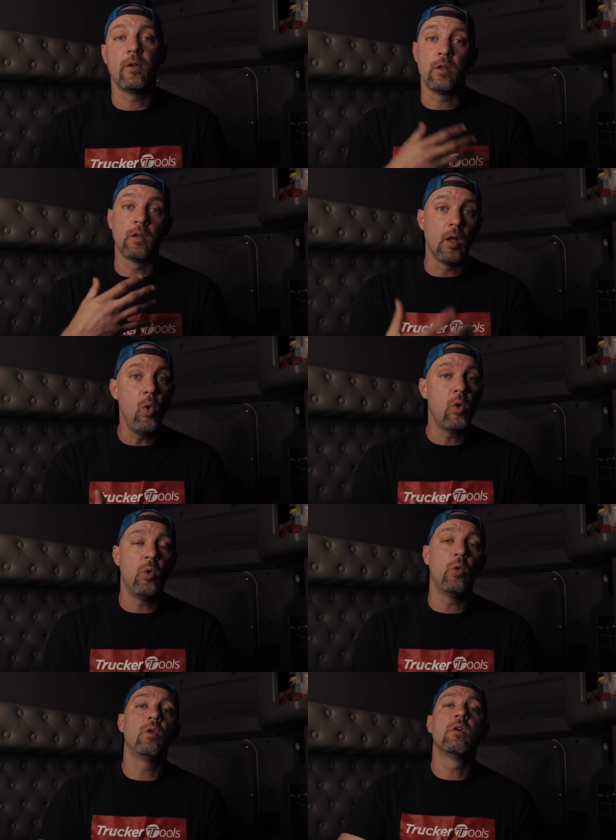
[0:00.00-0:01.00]

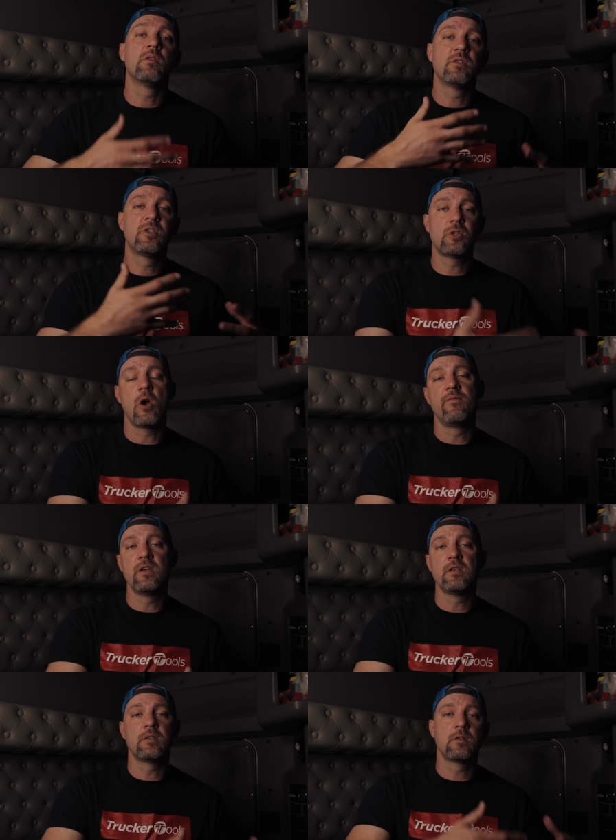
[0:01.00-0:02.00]
local
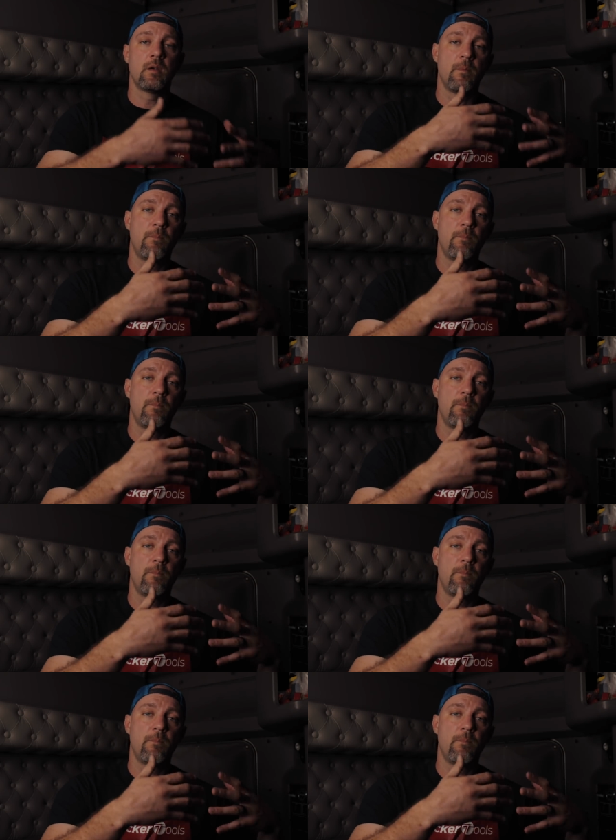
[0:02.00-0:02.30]
service